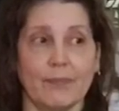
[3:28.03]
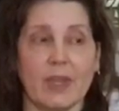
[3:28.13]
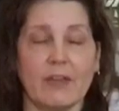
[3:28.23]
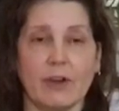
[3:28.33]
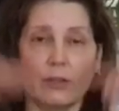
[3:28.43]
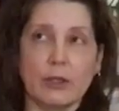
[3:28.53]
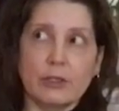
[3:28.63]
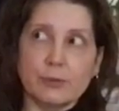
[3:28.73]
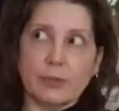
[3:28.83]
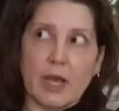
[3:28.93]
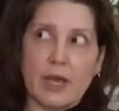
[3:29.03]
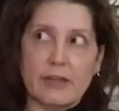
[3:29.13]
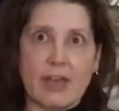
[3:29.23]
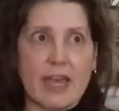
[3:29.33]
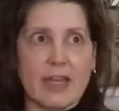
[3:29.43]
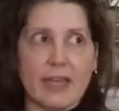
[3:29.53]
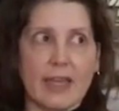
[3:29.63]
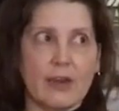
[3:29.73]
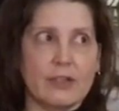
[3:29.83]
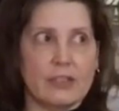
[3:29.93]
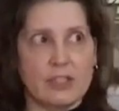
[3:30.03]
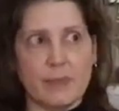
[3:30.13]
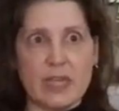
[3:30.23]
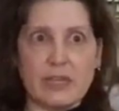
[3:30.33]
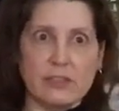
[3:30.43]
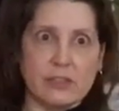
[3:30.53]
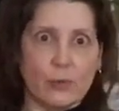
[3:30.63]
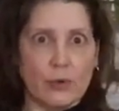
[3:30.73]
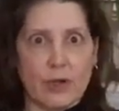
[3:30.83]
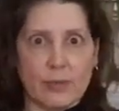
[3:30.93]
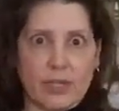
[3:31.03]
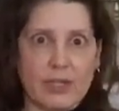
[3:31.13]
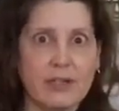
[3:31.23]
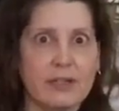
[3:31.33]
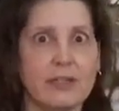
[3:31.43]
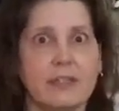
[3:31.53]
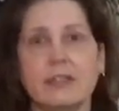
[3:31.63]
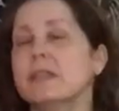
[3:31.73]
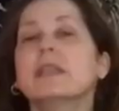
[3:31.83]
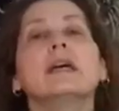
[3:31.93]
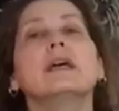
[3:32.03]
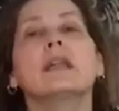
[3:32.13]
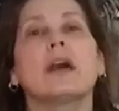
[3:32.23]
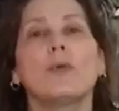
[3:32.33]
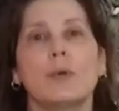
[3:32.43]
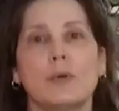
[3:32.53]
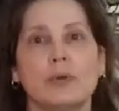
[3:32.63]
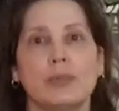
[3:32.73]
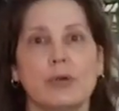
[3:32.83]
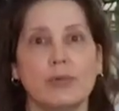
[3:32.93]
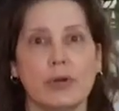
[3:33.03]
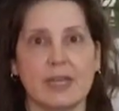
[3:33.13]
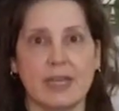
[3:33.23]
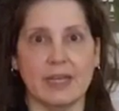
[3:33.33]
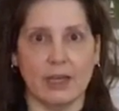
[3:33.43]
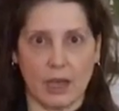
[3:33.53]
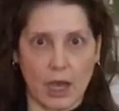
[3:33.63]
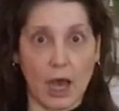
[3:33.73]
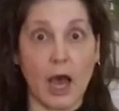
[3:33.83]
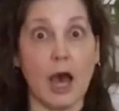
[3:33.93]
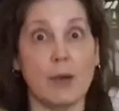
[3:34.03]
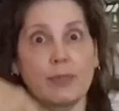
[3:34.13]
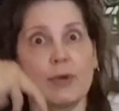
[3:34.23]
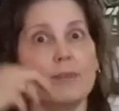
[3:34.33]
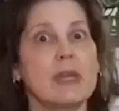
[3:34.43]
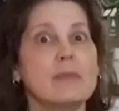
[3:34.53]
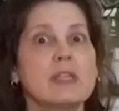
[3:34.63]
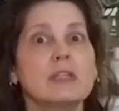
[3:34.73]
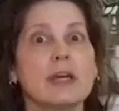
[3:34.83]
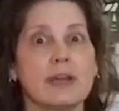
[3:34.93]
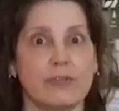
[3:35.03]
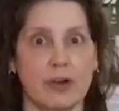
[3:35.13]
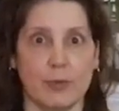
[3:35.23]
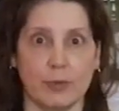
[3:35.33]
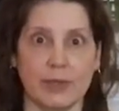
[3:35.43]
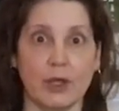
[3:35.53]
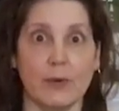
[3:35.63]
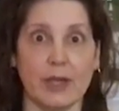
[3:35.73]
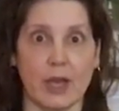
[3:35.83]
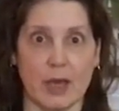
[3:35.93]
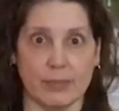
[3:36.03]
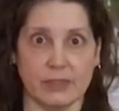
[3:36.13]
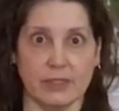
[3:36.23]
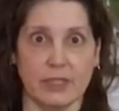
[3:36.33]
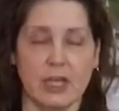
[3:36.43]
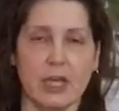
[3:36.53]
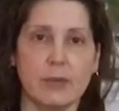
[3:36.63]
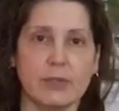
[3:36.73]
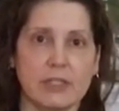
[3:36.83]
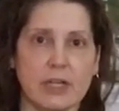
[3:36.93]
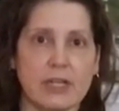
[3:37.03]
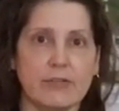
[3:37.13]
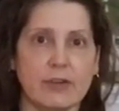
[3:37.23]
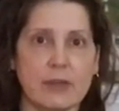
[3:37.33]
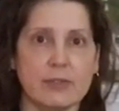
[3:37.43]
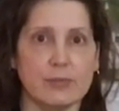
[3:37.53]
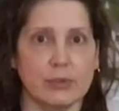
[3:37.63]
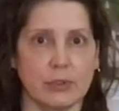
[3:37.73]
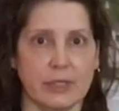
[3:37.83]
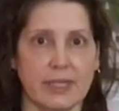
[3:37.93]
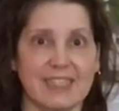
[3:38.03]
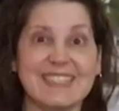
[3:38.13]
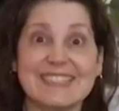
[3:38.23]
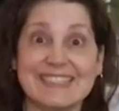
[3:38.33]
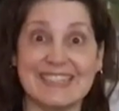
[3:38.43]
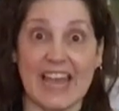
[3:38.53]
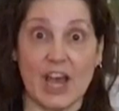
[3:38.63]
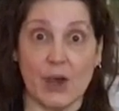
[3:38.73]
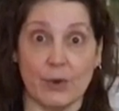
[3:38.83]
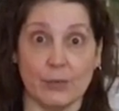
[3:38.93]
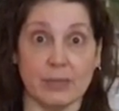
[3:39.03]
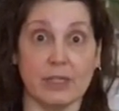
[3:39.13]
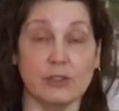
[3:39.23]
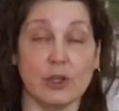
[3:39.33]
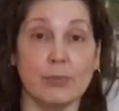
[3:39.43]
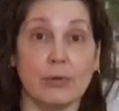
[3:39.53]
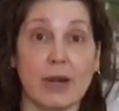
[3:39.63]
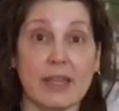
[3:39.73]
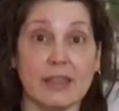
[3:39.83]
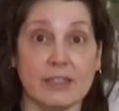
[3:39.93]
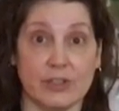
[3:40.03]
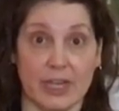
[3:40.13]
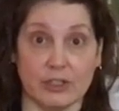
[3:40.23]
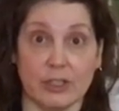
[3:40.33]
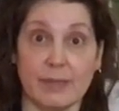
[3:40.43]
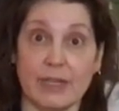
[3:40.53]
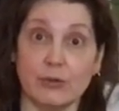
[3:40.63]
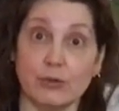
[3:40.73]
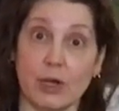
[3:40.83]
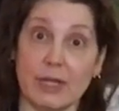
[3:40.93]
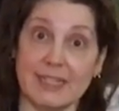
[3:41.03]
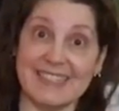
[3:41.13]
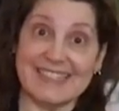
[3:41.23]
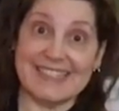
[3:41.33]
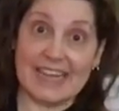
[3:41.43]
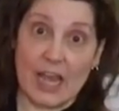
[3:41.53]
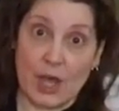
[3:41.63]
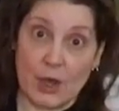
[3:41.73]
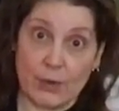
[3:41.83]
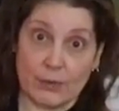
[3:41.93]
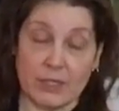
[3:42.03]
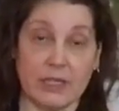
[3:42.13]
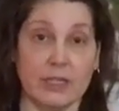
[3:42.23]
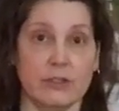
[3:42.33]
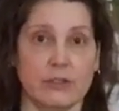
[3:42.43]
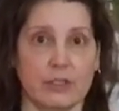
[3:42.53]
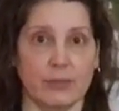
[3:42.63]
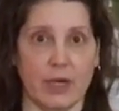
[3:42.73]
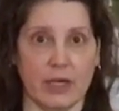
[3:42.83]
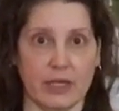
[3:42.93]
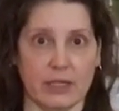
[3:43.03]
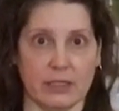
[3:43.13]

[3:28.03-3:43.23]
If our lungs were kind of hanging out in space somewhere up here, then we would be breathing up. Maybe the diaphragm would be going up. But the diaphragm is pulling down because our breath is actually being drawn down into the body.